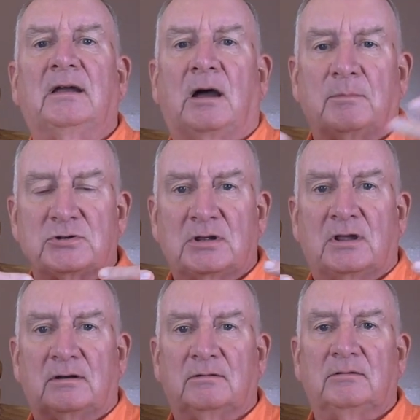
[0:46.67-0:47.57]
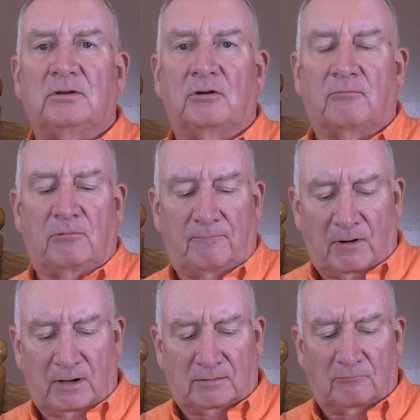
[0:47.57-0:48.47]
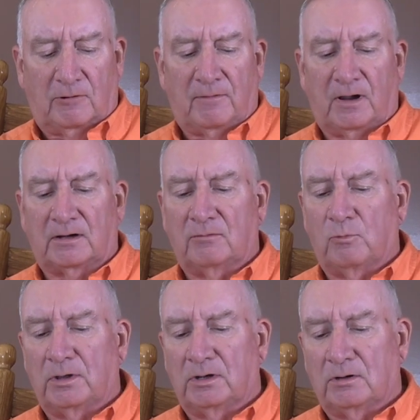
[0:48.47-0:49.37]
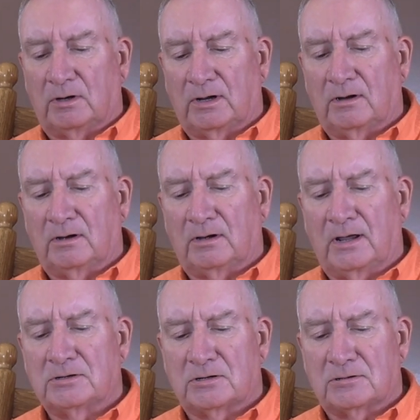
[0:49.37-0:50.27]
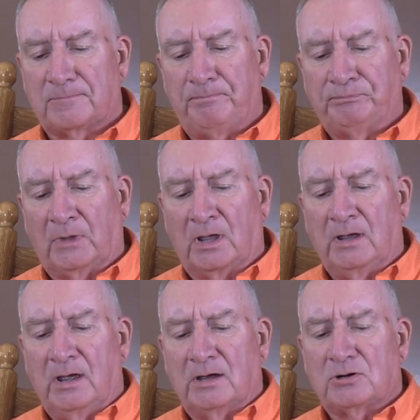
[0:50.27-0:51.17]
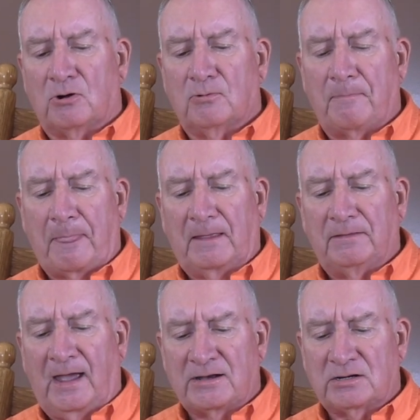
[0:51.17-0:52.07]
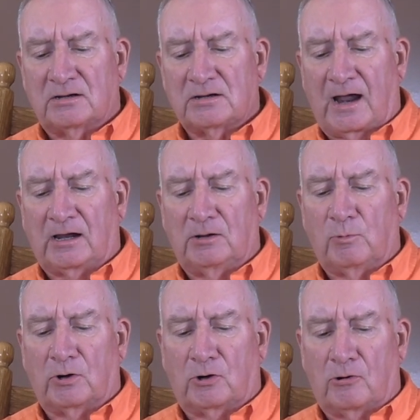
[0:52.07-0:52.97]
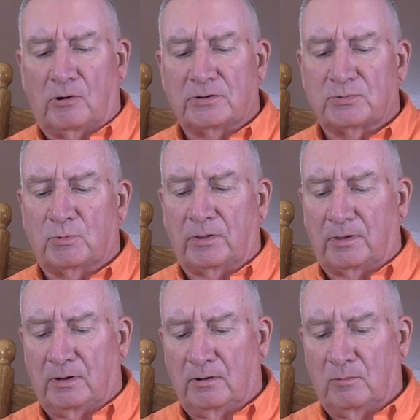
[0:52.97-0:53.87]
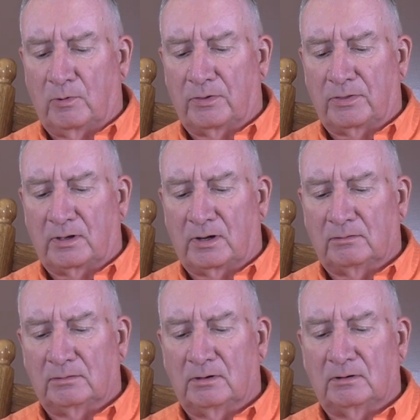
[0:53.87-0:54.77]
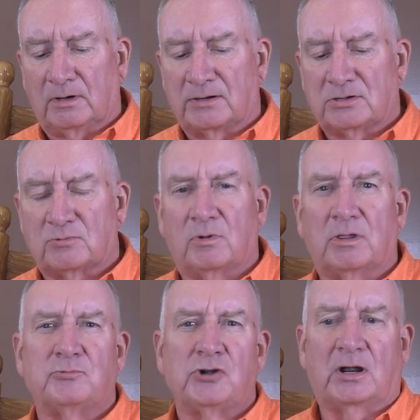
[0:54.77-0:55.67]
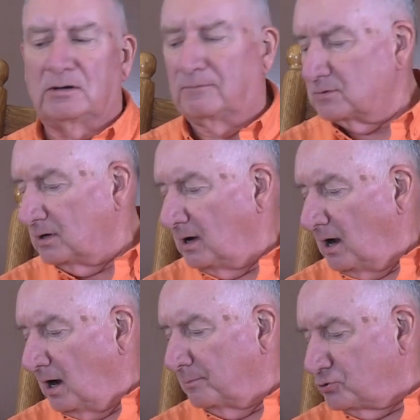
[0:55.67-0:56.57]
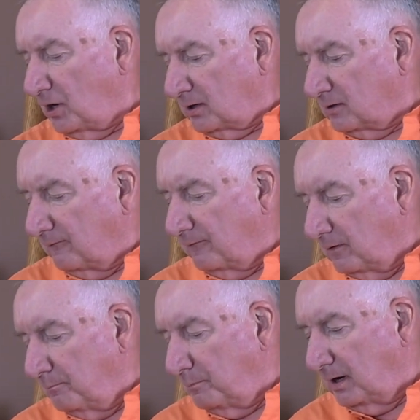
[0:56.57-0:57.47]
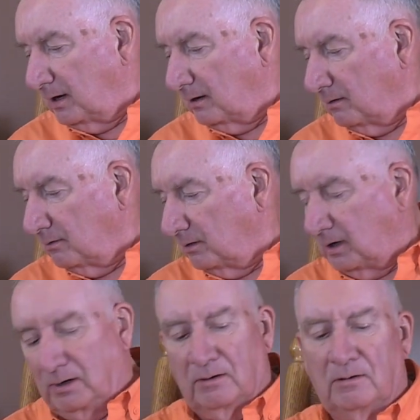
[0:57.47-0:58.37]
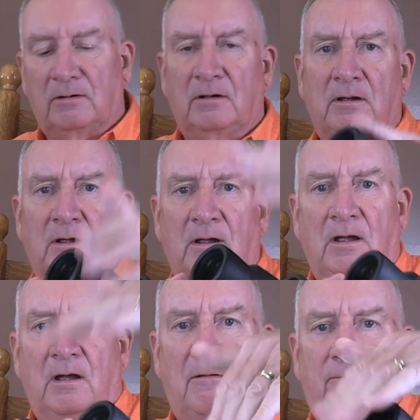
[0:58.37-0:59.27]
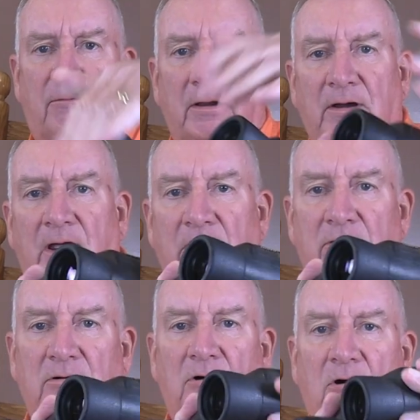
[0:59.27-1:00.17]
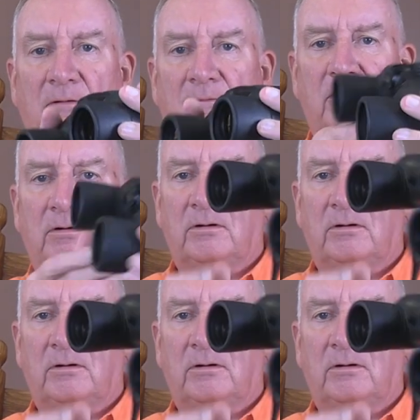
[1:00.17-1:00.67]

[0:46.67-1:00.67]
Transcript: comes in, you know, reflect, reflected within the lenses. So that's exactly what occurs with with uh, lenses, with objectives. Objective being the front end of